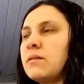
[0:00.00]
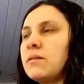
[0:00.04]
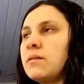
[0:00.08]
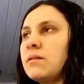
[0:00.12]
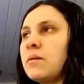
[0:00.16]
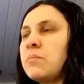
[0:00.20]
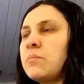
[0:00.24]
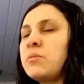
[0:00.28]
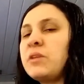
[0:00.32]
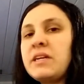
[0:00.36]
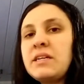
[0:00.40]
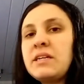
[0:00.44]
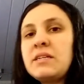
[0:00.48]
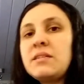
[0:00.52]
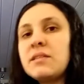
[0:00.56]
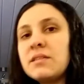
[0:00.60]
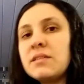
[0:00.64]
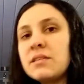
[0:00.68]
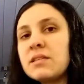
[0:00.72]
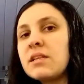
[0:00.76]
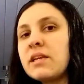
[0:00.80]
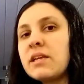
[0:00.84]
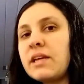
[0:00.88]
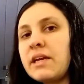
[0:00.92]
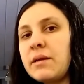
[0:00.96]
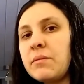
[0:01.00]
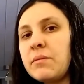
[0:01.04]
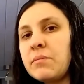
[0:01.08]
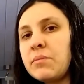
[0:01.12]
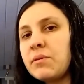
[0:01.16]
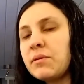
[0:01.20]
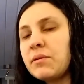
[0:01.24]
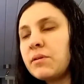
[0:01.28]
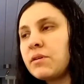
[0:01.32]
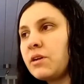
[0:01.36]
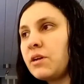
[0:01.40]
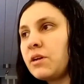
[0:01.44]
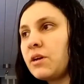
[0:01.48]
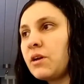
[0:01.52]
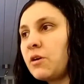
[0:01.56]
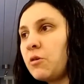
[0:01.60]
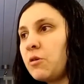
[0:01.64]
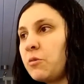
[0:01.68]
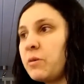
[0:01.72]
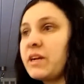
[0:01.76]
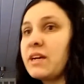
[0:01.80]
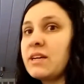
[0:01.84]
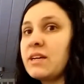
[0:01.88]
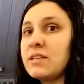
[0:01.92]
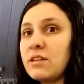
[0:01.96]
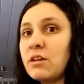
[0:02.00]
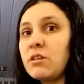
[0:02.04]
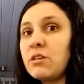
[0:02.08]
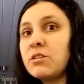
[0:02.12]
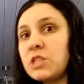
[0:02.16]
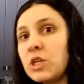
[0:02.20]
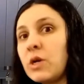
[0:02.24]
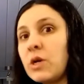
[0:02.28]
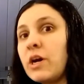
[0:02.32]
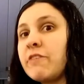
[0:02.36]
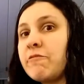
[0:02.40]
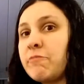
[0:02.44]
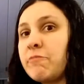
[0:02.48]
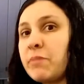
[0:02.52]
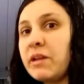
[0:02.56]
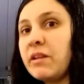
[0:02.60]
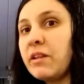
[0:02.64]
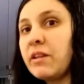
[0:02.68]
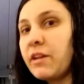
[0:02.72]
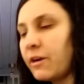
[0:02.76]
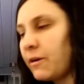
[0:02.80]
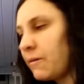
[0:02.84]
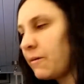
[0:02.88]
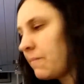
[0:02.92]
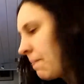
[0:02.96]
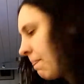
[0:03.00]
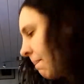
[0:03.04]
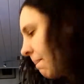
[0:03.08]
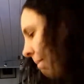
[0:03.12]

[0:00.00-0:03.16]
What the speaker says: a place to sleep, you know, because also I've been there.